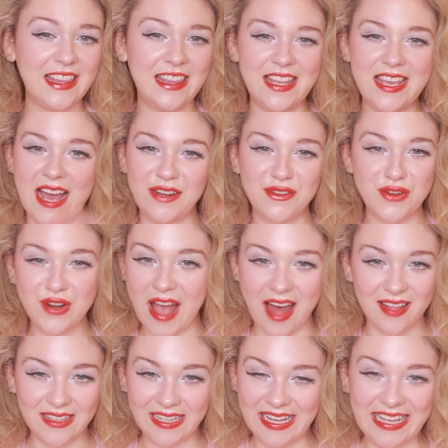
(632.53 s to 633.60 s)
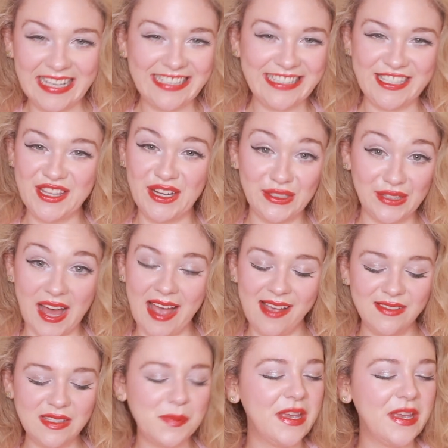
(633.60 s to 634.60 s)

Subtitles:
theatricality into their lives,